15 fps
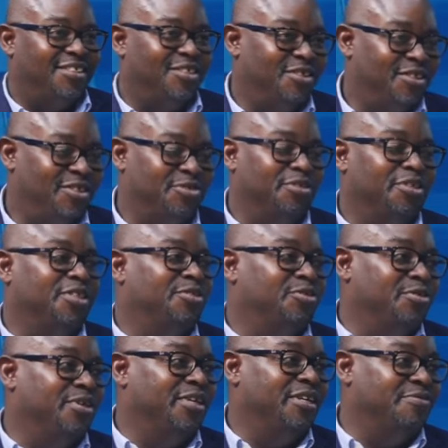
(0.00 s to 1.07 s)
it's on its
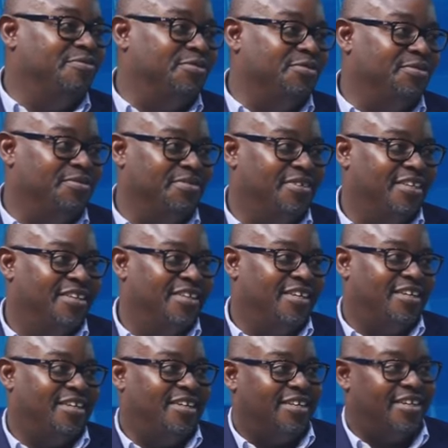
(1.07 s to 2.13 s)
own level.
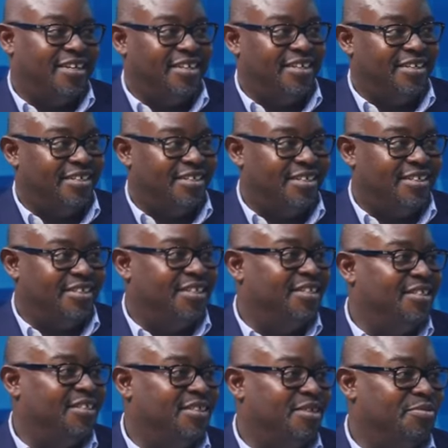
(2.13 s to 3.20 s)

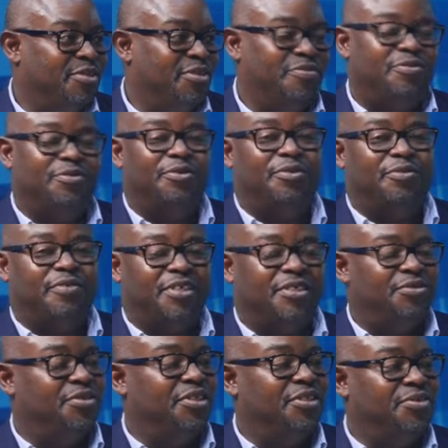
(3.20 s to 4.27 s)
That is something for all of us
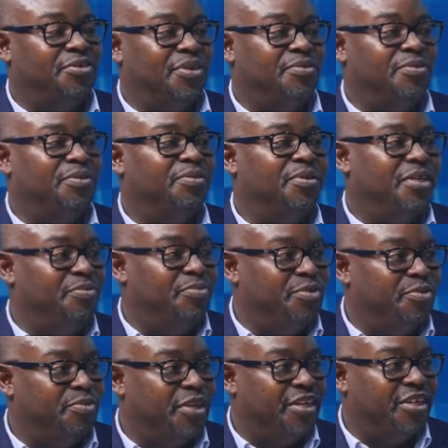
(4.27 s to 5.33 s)
to enjoy. We'll keep
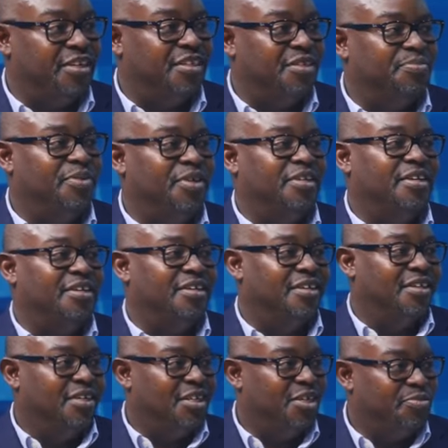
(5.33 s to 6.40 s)
on making it better,
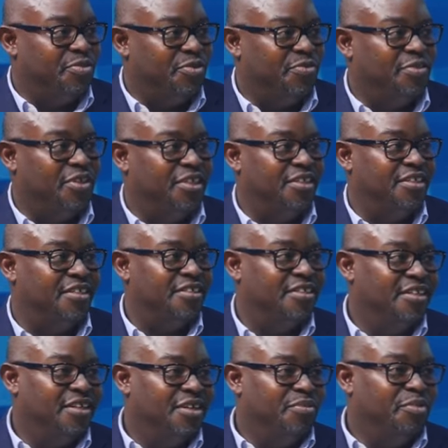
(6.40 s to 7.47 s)
improving it,
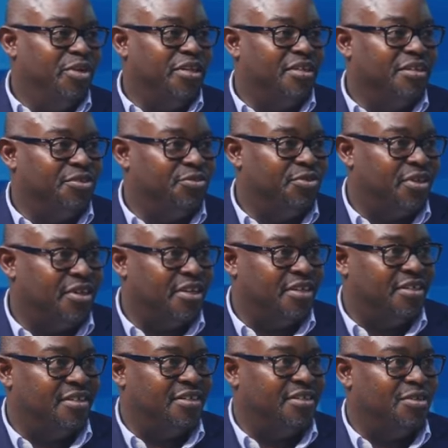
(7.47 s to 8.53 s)
making sure
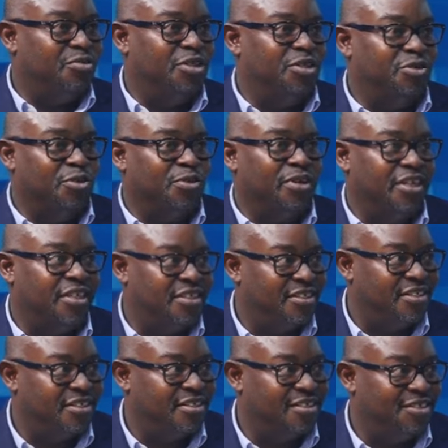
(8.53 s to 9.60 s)
that we talk
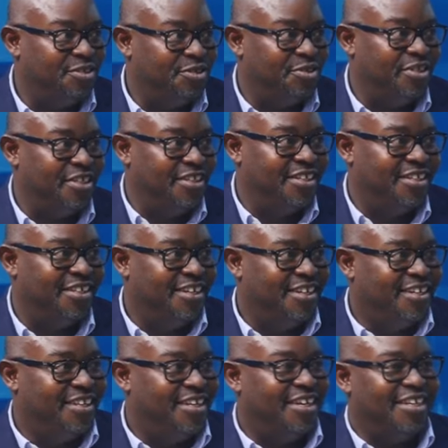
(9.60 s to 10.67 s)
less during
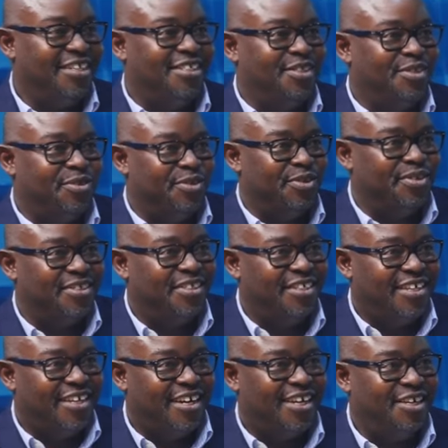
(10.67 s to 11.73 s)
the 19th hole
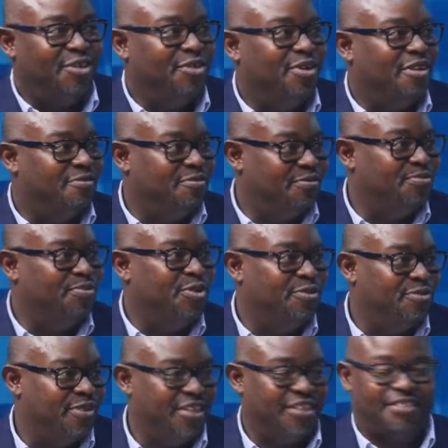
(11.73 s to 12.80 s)
and you have more
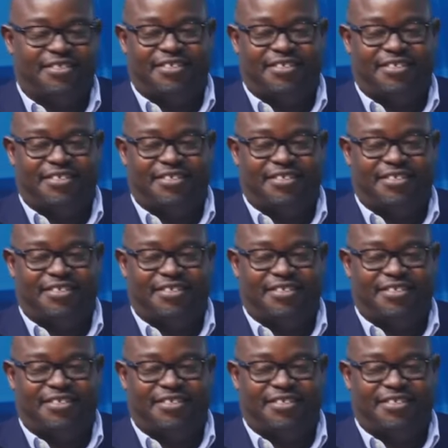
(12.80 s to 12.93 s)
fun.